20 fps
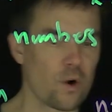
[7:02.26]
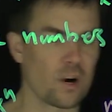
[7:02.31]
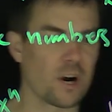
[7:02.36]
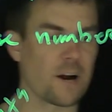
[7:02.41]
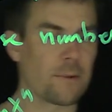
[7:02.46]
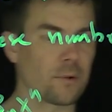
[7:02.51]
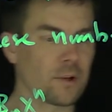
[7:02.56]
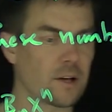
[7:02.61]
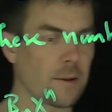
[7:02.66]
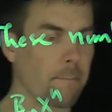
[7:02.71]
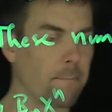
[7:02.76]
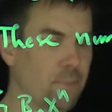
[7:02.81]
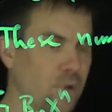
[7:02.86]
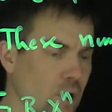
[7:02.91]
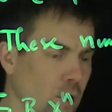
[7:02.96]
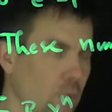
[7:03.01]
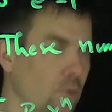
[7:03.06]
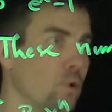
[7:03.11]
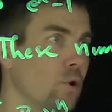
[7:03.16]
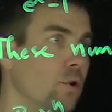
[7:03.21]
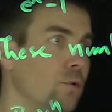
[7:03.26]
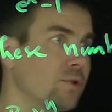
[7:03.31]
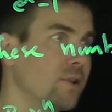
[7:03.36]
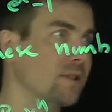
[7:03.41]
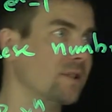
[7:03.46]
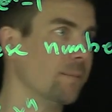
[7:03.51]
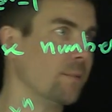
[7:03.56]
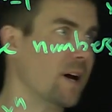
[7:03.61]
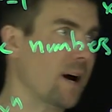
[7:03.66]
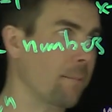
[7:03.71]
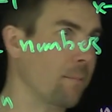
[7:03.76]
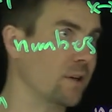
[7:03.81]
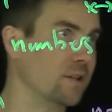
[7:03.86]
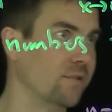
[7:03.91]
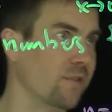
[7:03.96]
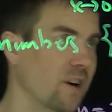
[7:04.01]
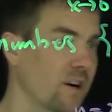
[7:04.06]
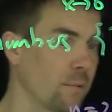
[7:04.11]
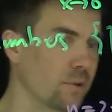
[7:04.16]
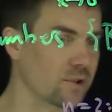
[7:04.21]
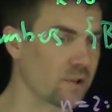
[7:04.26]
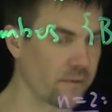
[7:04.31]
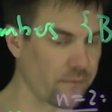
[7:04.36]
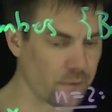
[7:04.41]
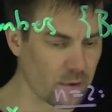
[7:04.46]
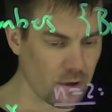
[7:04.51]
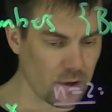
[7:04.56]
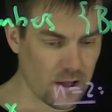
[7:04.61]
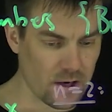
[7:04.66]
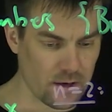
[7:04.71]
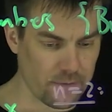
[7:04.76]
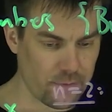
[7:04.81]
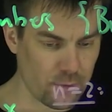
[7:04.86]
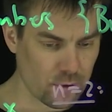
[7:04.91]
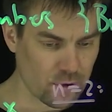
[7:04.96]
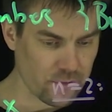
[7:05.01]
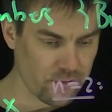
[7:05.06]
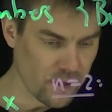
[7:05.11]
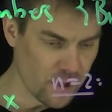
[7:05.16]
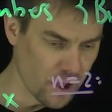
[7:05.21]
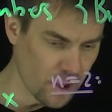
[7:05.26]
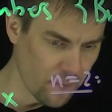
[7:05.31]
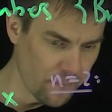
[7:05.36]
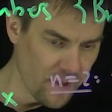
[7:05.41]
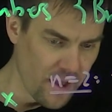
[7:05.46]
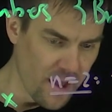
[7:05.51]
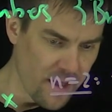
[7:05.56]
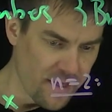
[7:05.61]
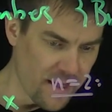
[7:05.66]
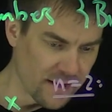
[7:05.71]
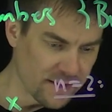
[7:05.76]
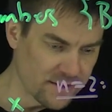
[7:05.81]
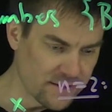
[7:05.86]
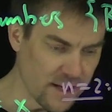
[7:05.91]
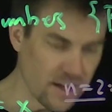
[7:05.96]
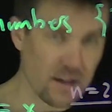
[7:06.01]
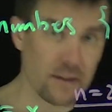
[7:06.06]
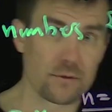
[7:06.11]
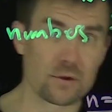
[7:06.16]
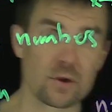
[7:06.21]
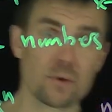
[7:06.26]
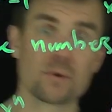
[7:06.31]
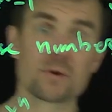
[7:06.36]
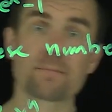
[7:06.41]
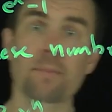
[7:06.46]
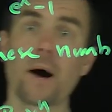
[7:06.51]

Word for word: we were able to compute, using some complex variables in a, in a future video, that zeta of 2